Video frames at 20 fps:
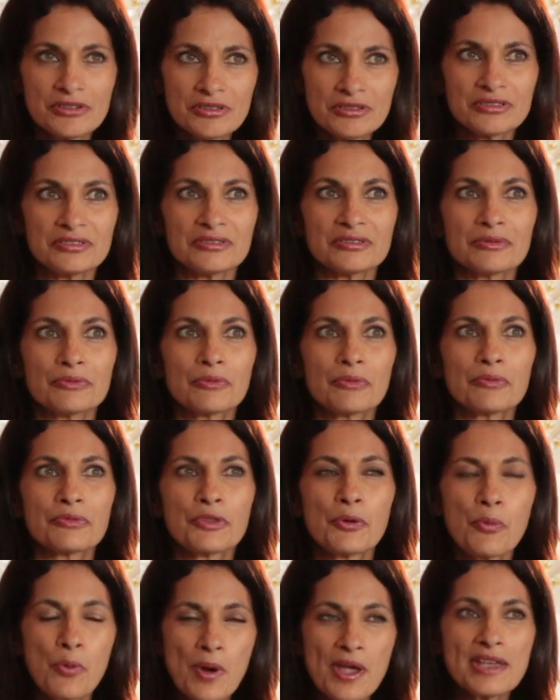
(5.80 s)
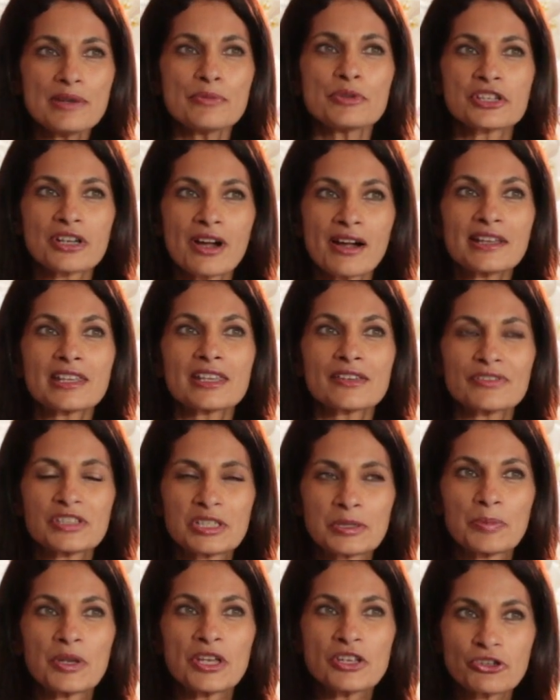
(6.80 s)
true, the way in which I give
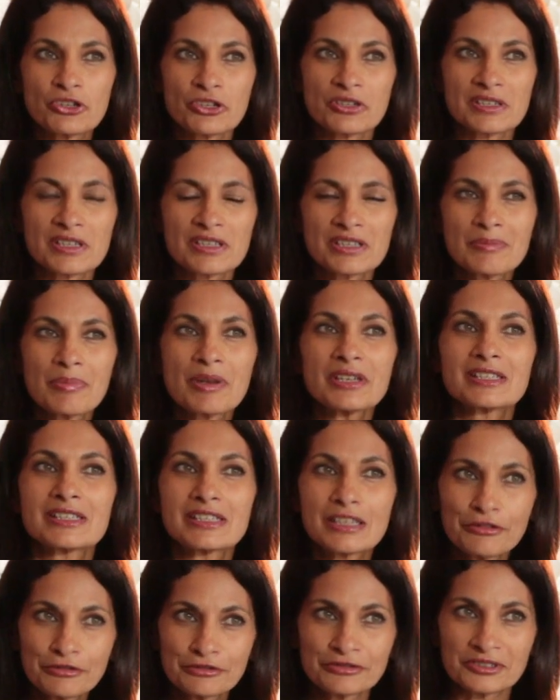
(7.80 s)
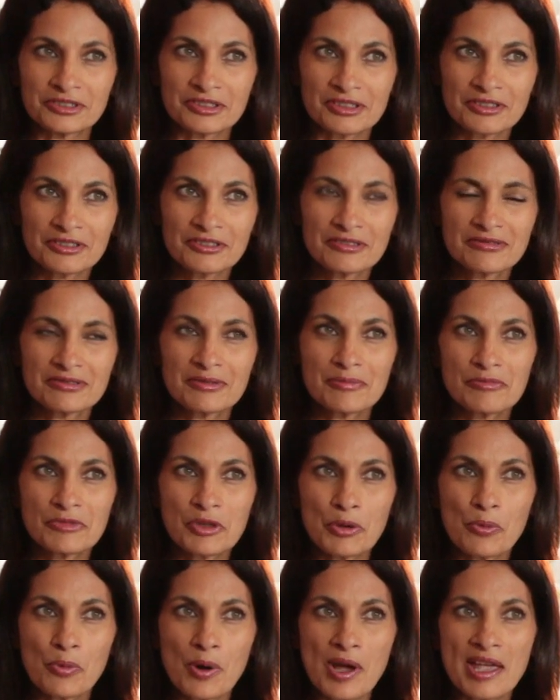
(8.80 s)
speeches is a bit different from
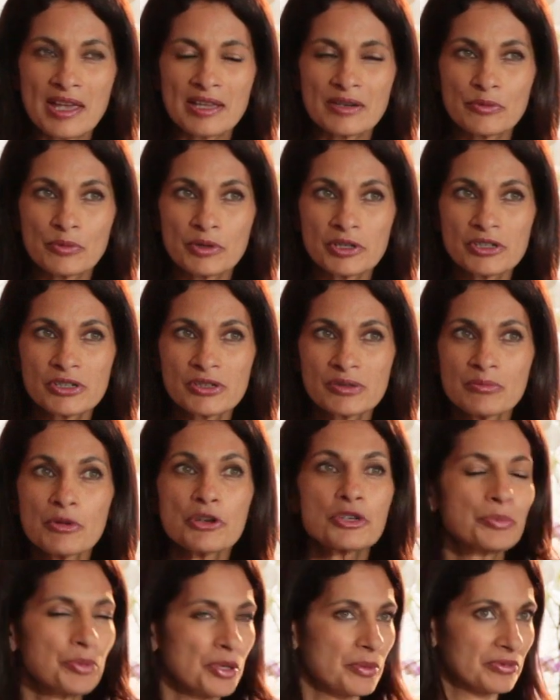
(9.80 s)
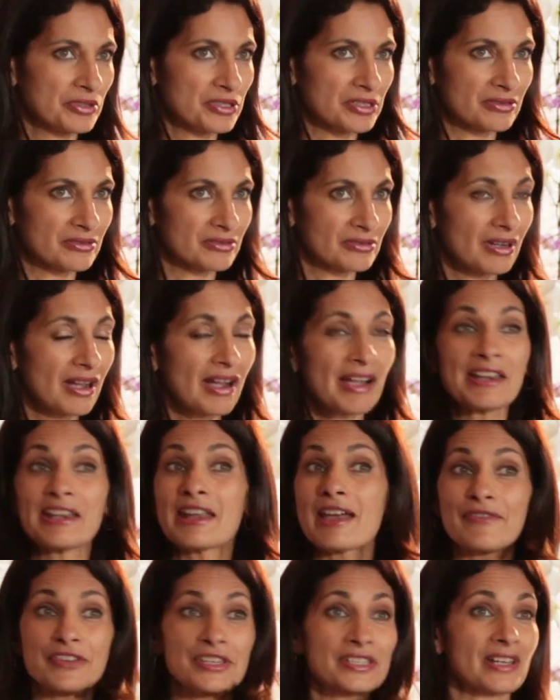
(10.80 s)
the way in which most people do. I
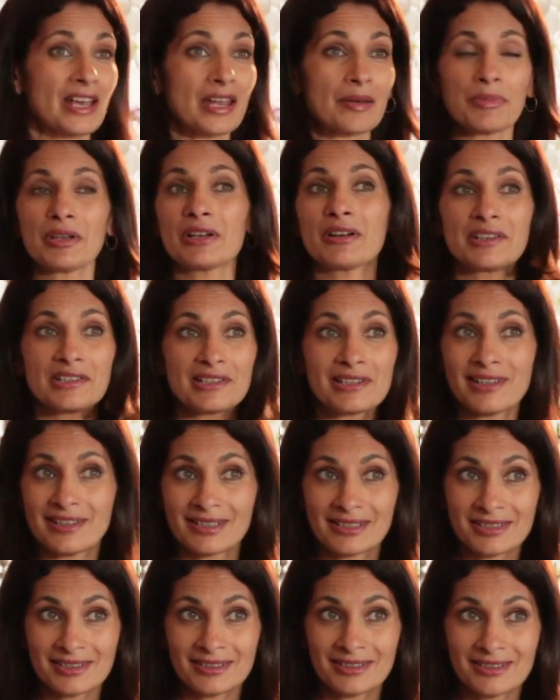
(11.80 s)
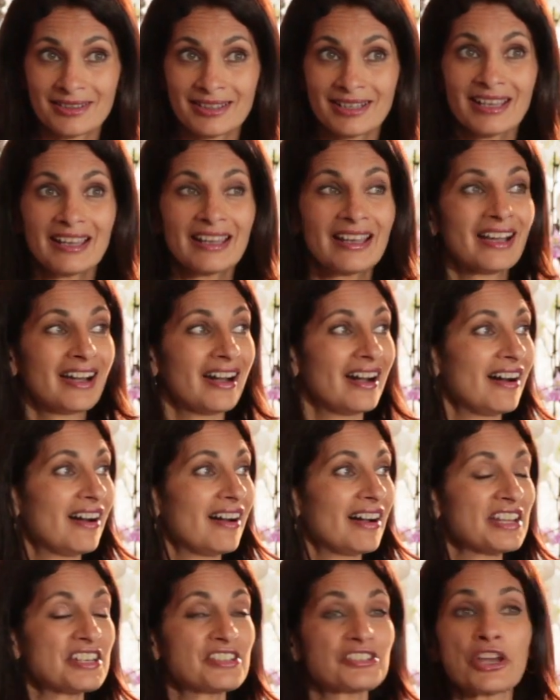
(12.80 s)
never stand behind a lectern.
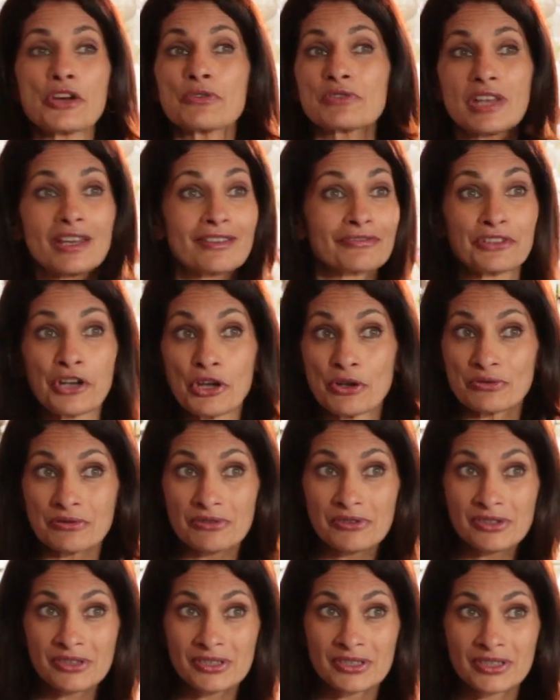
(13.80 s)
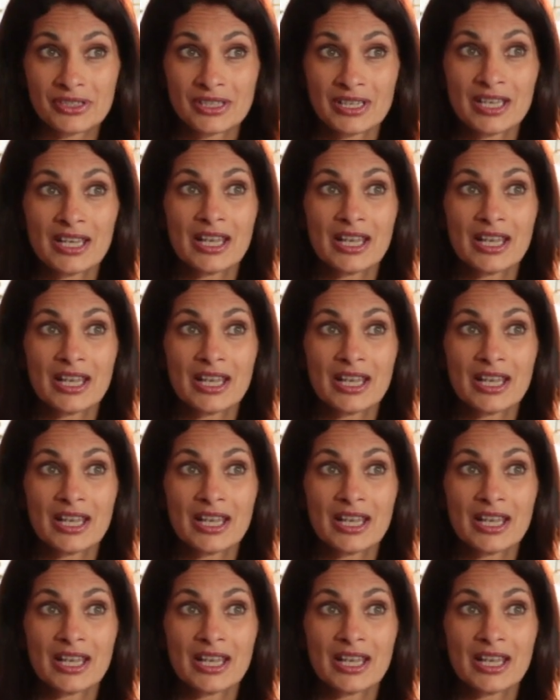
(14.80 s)
I don't have notes.